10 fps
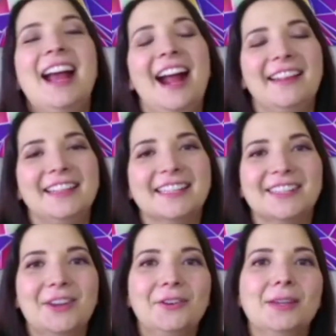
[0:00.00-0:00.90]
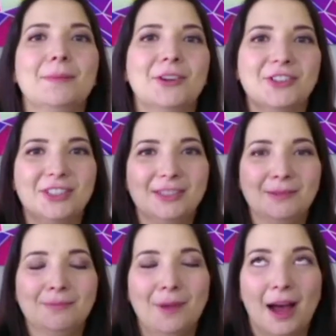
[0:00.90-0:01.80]
and then slowly merging,
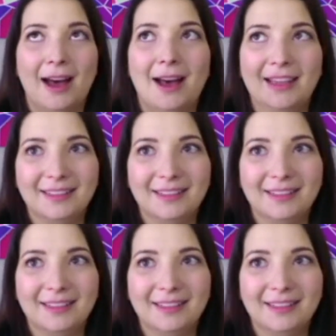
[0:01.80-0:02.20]
uh,